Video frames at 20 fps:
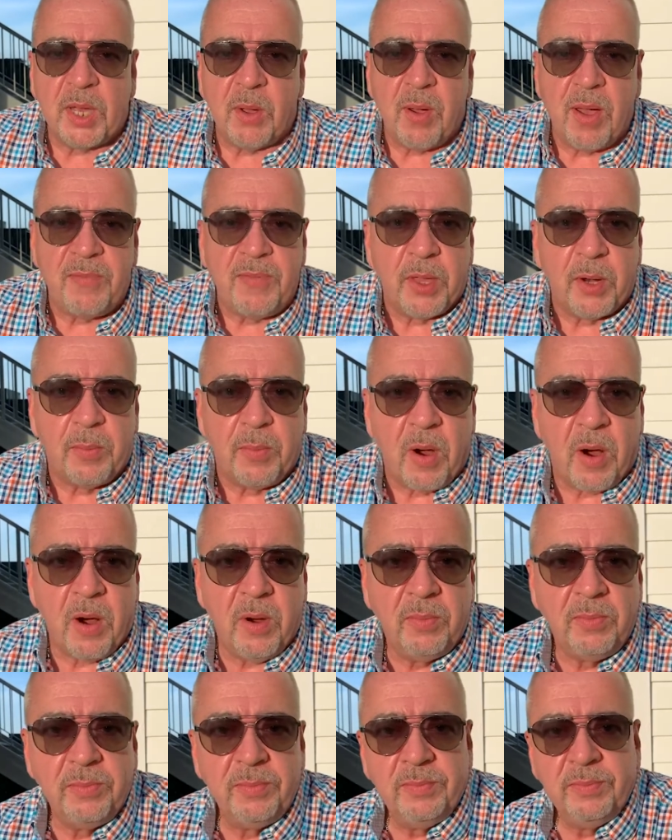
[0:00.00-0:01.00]
how I feel
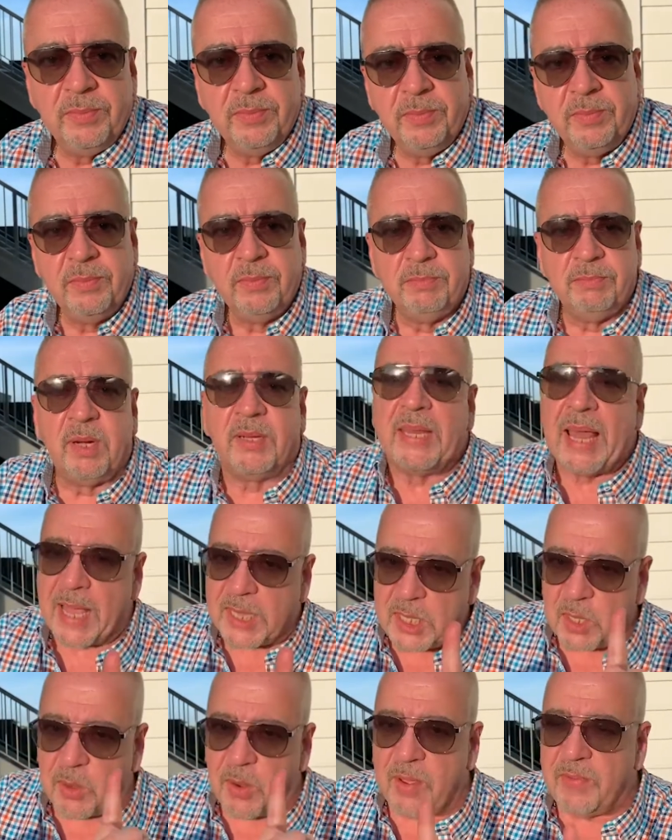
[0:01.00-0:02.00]
tomorrow. But
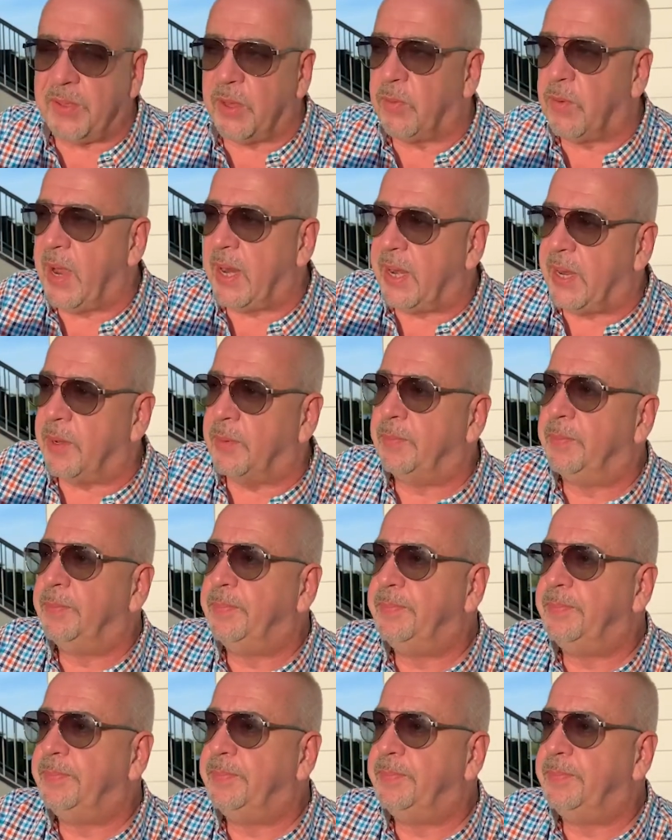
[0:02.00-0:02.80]
that's how I feel right now.